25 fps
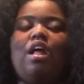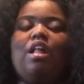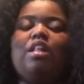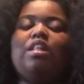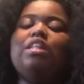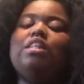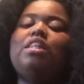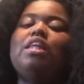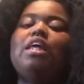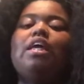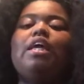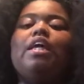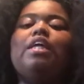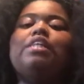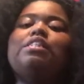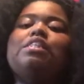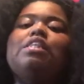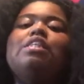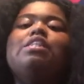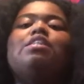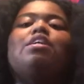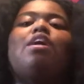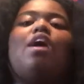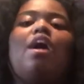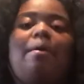the thing is,
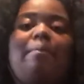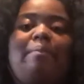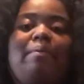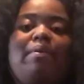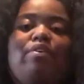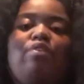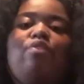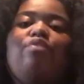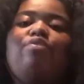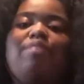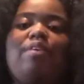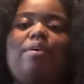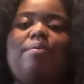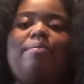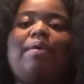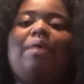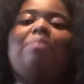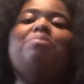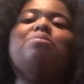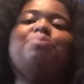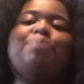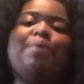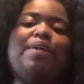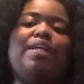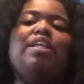it's coming. You feel me?
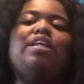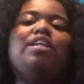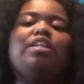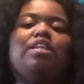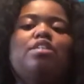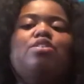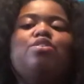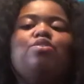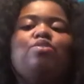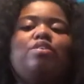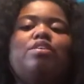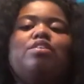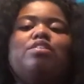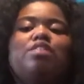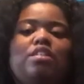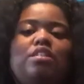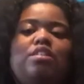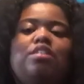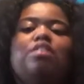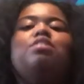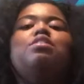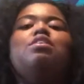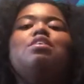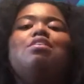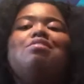I'm speaking it into
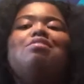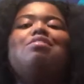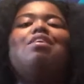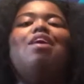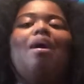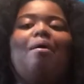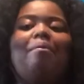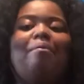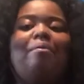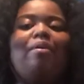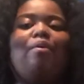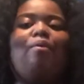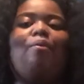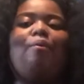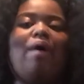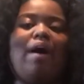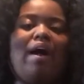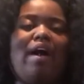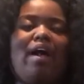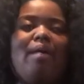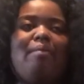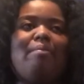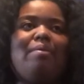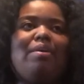existence. It's coming. Why?